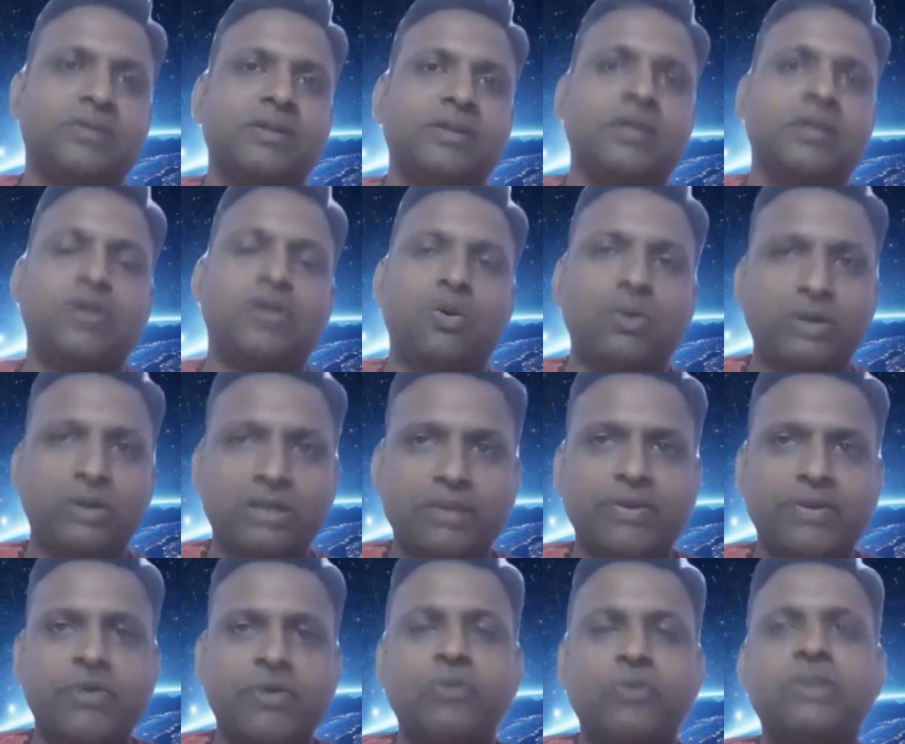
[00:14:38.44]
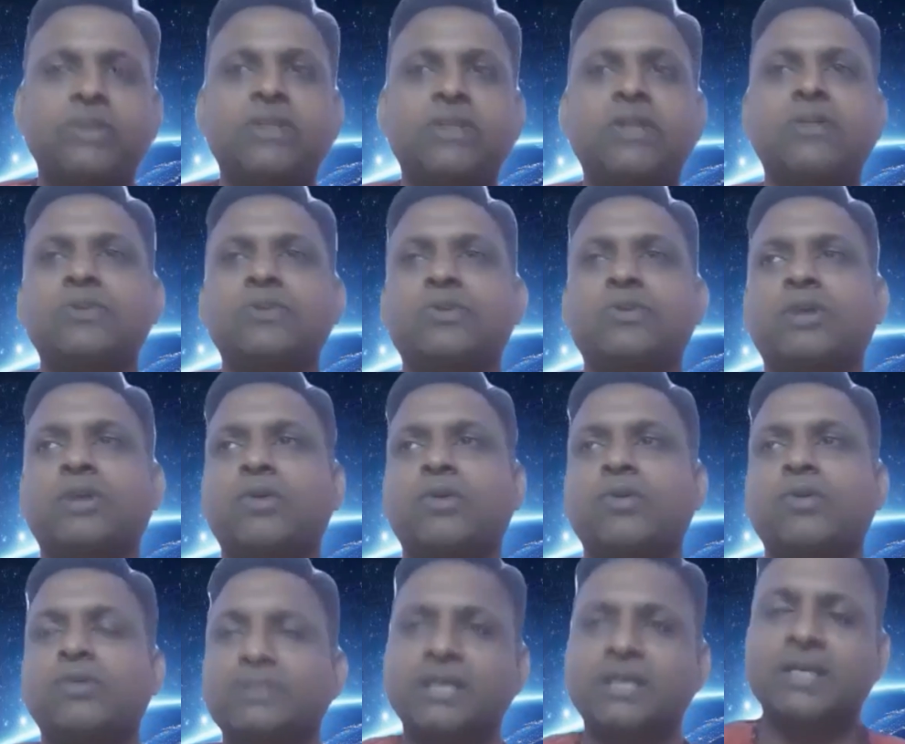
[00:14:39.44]
Loan giving house is also Shukra
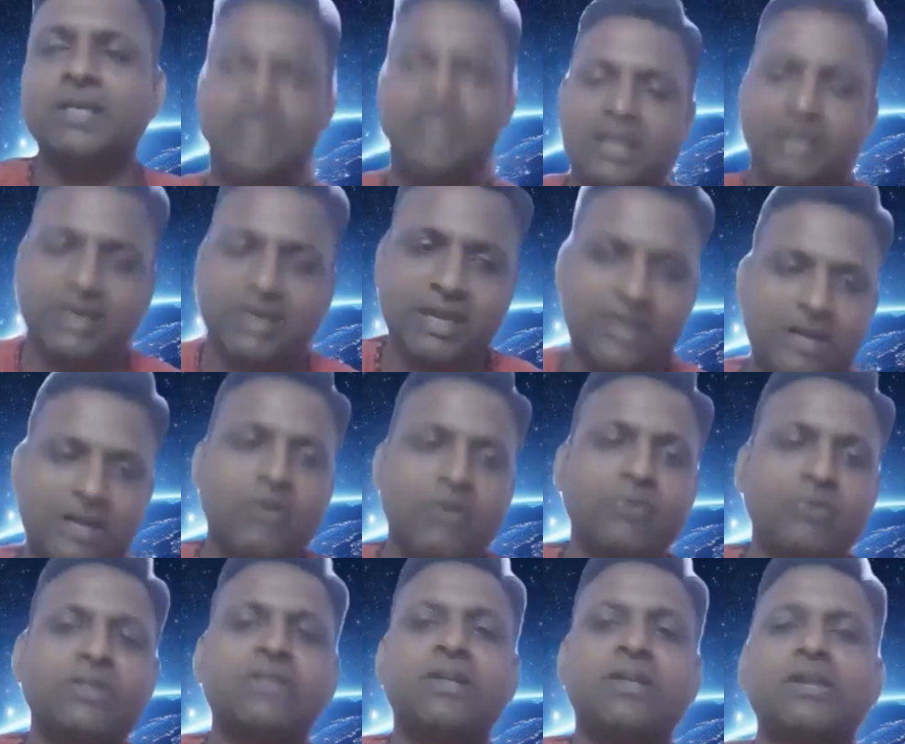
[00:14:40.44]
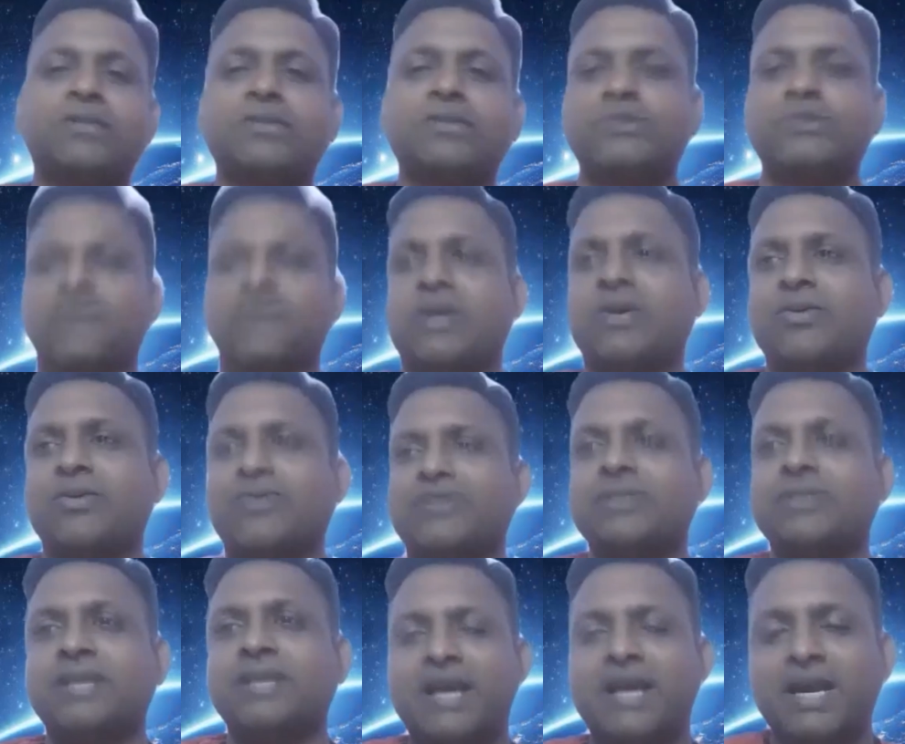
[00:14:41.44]
house. Lagna house is also Shukra house.
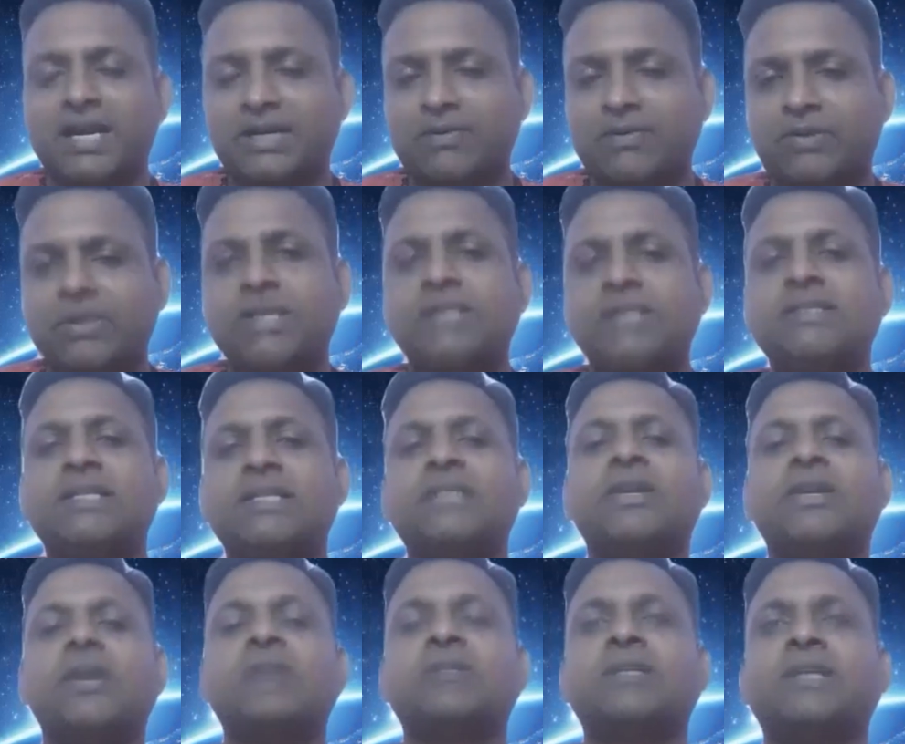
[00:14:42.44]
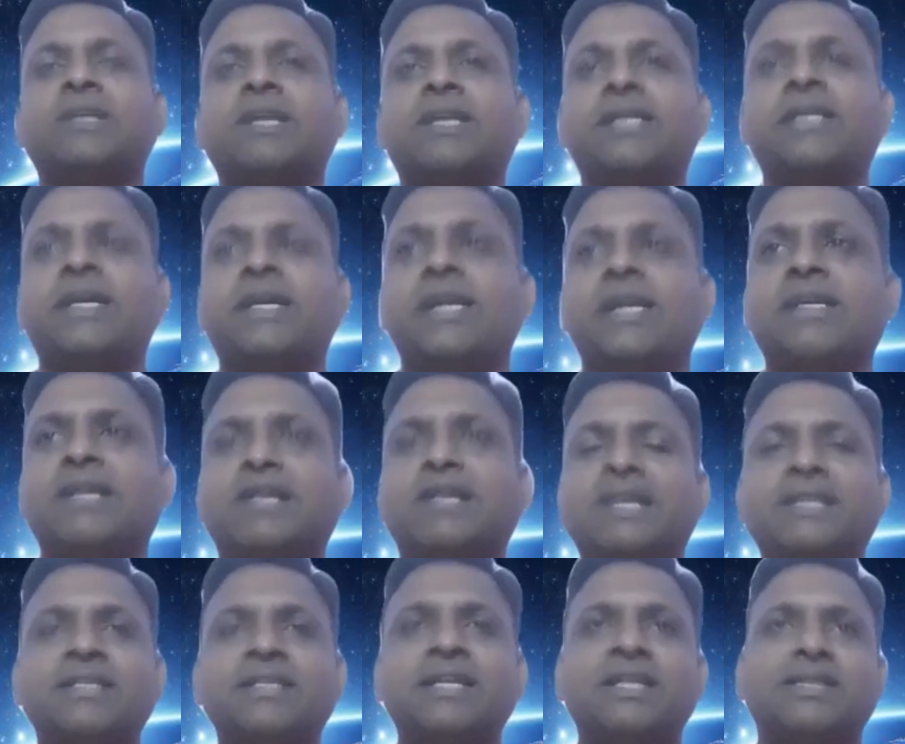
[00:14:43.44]
And 1 and 6 are also getting connected.
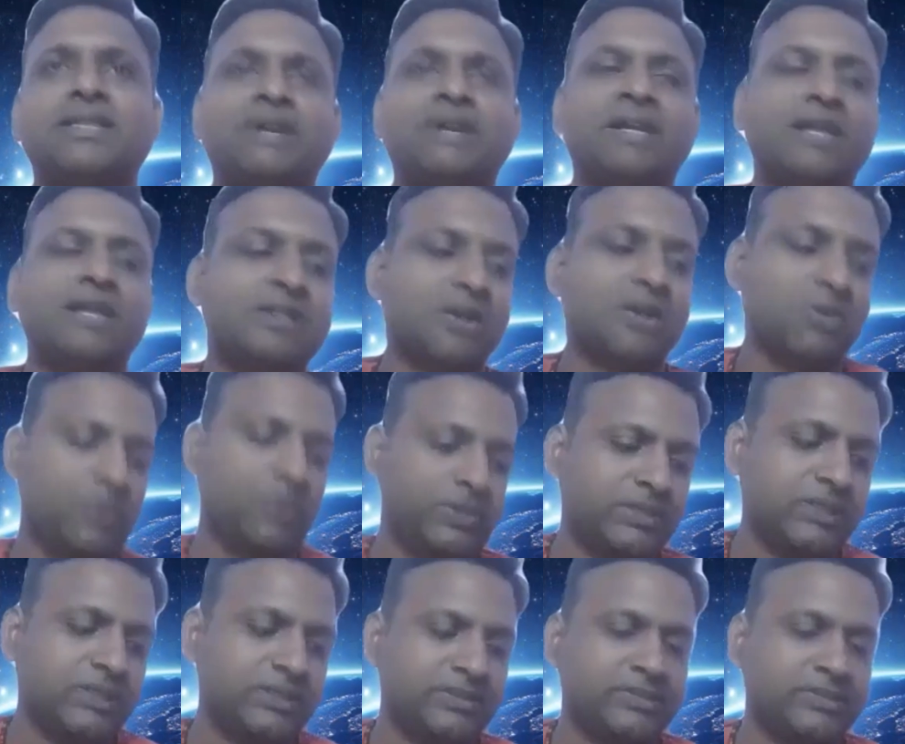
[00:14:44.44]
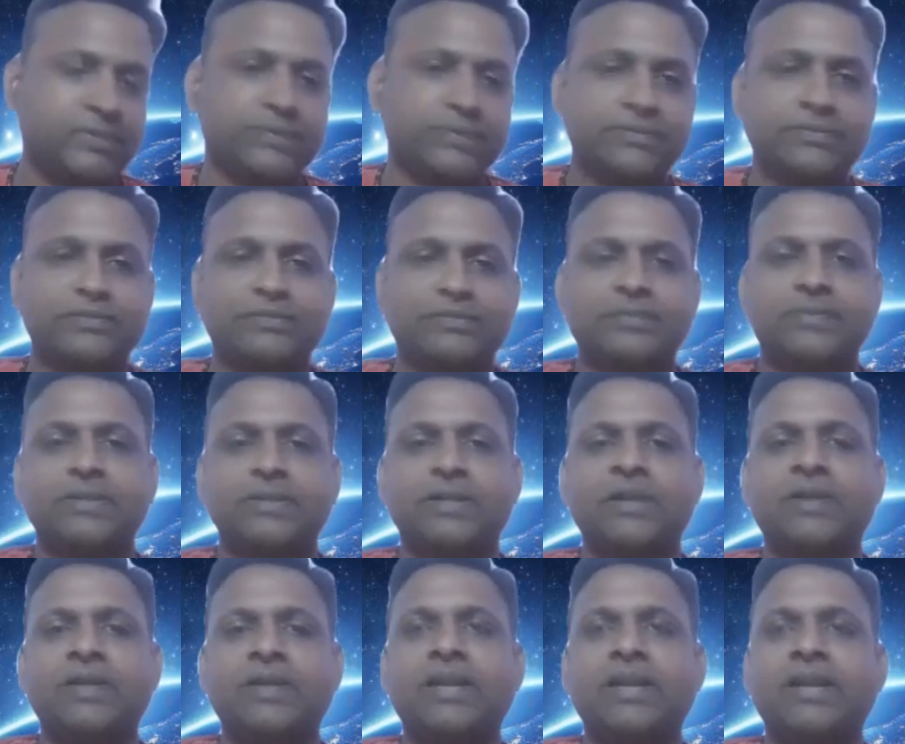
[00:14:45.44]
Easily they will get the loans.
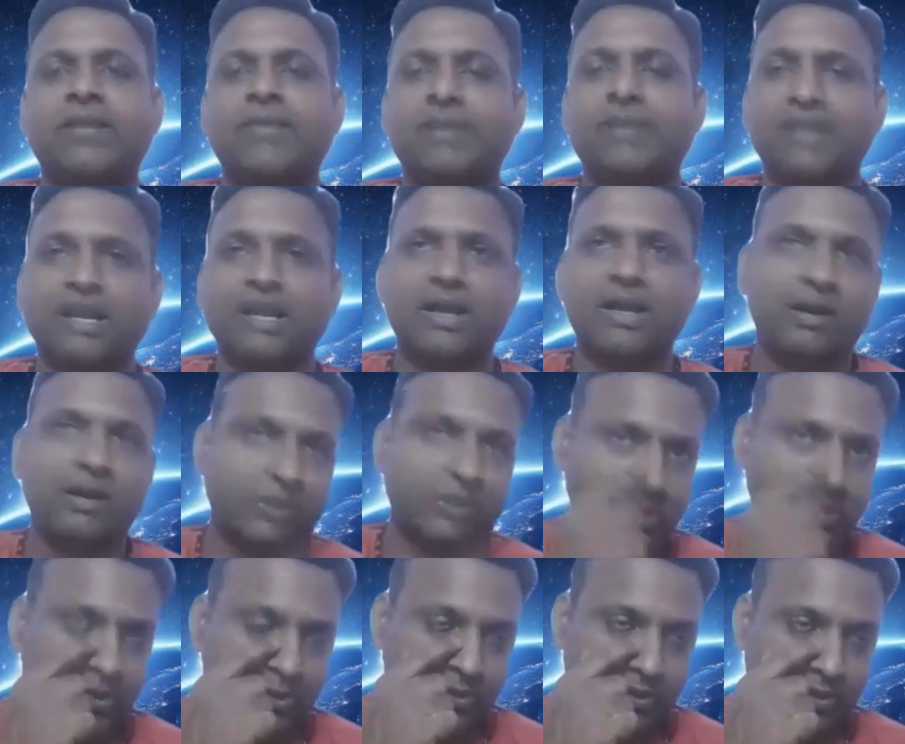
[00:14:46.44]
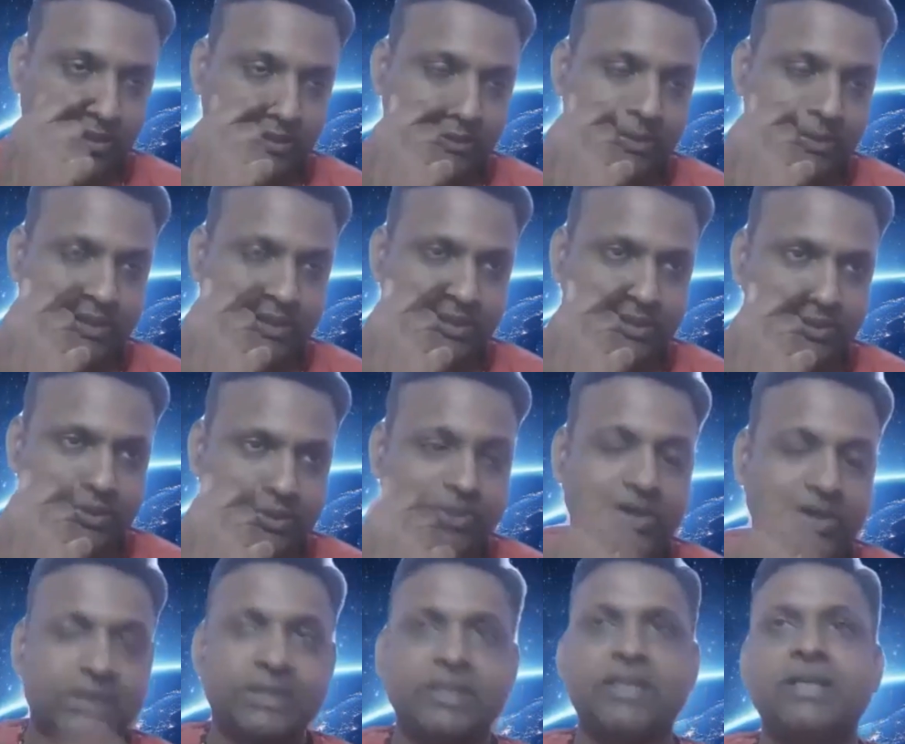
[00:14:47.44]
Okay. But I already told you, Rishabha Rashi should
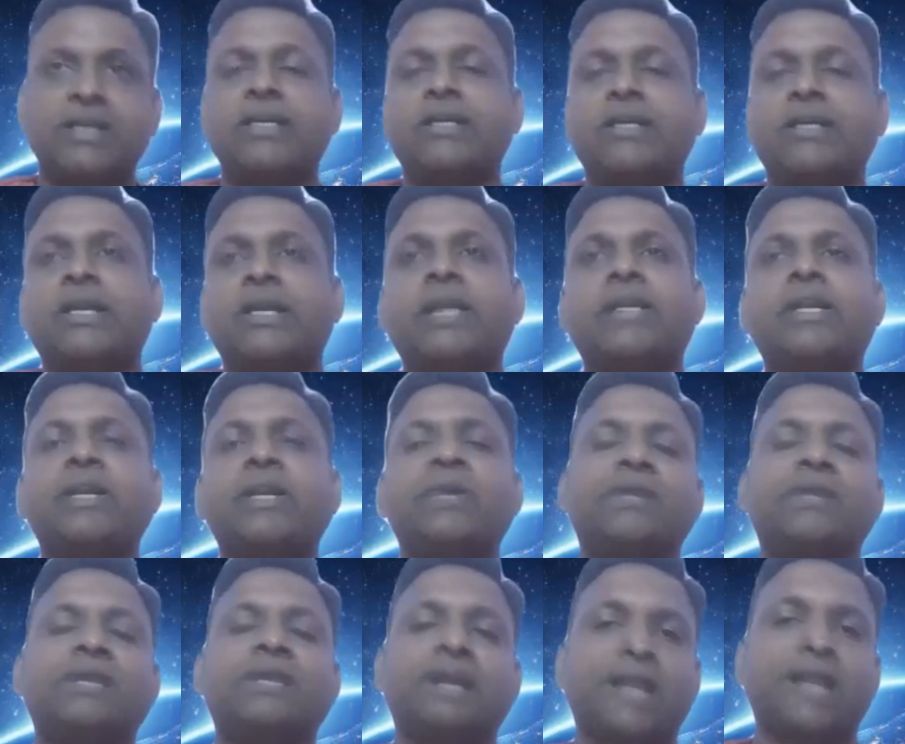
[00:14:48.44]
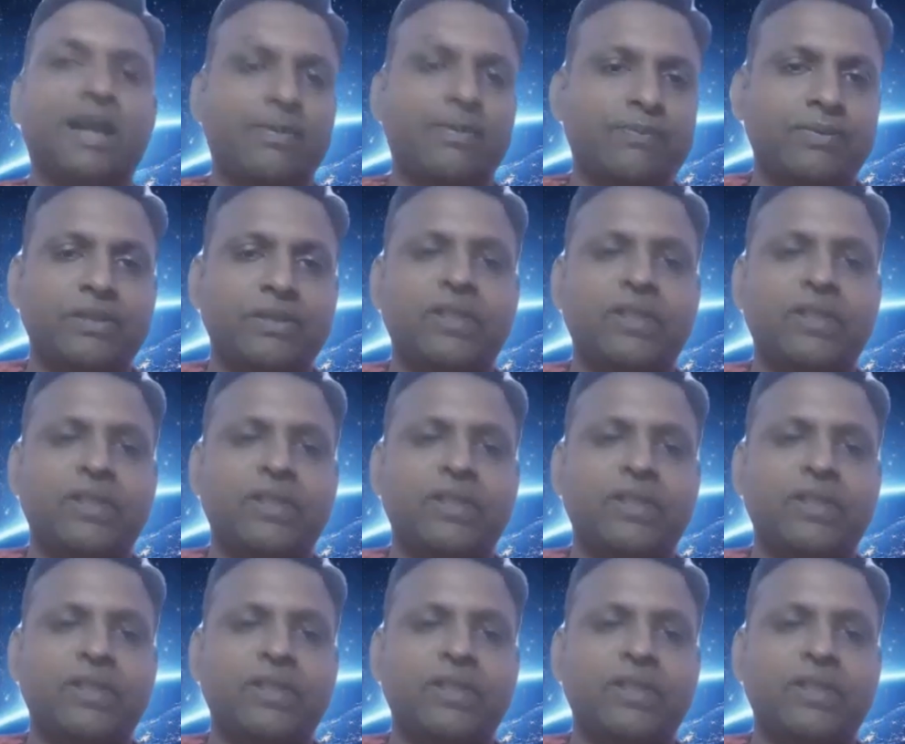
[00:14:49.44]
not get into that trap.